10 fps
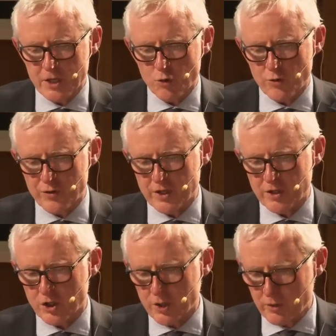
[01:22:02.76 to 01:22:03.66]

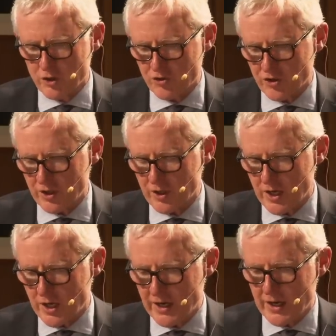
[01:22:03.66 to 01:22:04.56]
within community
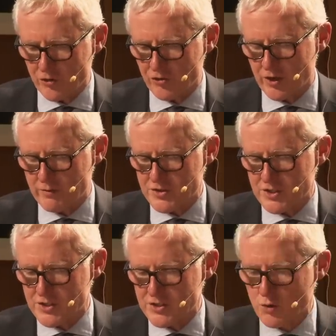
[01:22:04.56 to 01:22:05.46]
health
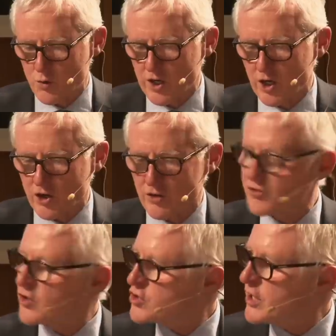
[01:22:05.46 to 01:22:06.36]
services, quite a lot of
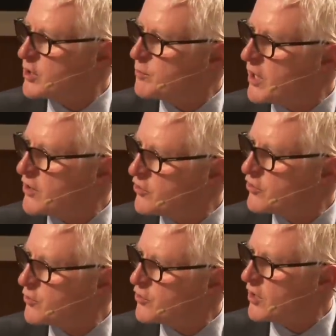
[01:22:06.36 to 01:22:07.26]
social
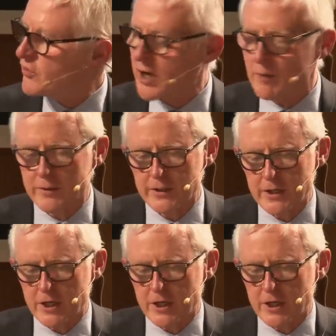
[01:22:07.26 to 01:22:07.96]
enterprises have set up.